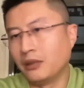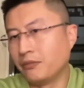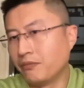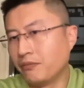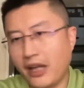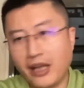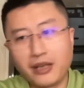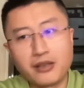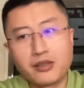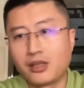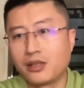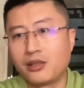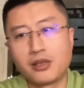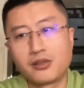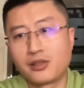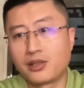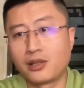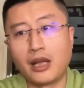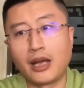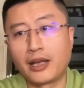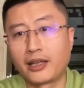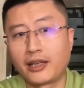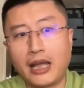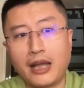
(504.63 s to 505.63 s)
incidents
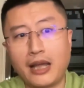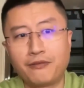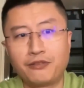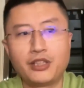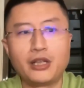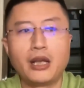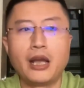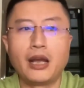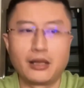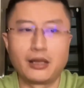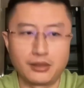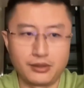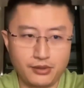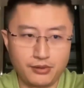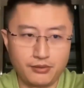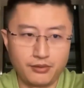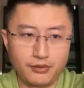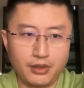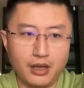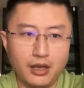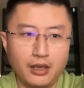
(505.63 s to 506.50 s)
like FTX.